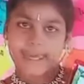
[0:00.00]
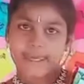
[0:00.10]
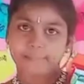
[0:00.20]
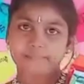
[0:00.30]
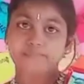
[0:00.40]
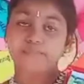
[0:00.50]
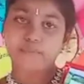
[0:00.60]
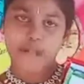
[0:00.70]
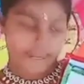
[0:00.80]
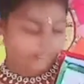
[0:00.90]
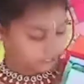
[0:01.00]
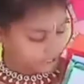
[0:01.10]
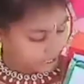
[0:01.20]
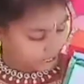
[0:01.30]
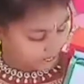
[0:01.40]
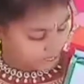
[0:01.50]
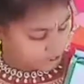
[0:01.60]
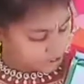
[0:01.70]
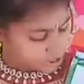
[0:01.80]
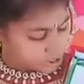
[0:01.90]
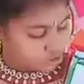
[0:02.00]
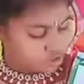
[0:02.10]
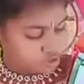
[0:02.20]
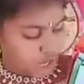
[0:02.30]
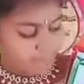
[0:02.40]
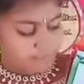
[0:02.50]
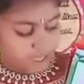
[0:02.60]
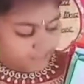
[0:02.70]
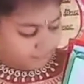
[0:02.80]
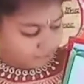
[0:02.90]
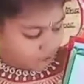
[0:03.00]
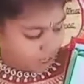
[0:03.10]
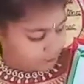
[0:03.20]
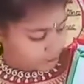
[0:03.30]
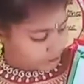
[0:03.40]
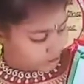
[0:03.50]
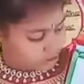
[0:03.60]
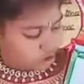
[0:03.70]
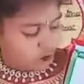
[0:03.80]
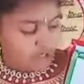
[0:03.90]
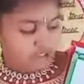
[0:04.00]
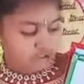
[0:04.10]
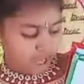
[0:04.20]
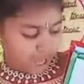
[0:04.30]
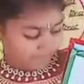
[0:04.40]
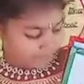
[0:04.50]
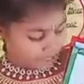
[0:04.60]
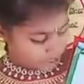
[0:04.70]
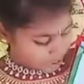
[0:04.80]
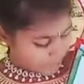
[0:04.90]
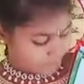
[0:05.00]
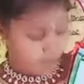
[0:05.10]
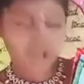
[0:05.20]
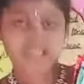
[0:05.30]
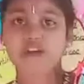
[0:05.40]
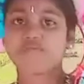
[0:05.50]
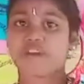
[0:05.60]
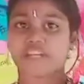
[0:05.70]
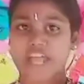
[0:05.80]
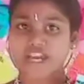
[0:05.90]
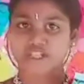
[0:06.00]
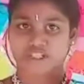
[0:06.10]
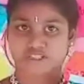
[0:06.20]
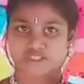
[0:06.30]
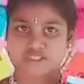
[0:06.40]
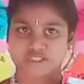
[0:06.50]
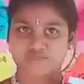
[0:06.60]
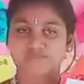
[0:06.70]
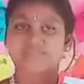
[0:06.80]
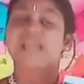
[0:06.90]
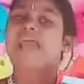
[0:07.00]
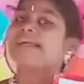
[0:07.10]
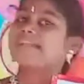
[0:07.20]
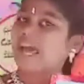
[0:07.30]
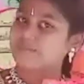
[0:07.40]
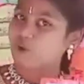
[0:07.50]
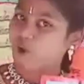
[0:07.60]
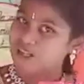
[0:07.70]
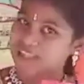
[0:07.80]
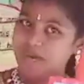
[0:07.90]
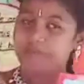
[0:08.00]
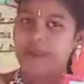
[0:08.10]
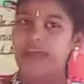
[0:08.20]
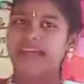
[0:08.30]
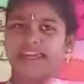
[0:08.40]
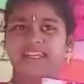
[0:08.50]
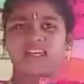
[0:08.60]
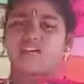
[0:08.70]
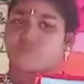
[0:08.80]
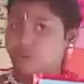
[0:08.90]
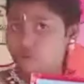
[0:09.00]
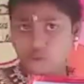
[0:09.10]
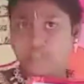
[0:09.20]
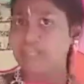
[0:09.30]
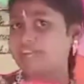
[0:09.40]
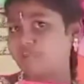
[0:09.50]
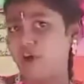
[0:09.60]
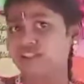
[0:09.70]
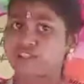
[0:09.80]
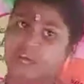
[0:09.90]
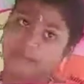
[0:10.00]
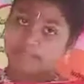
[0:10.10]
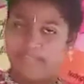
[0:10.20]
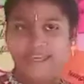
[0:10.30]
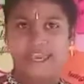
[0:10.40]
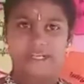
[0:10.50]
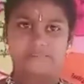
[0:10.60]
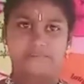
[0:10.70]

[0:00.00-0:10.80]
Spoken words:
break, and to stop some work in order to have a pause or vacations. It can be also break any, if you're doing any works, you can take any break.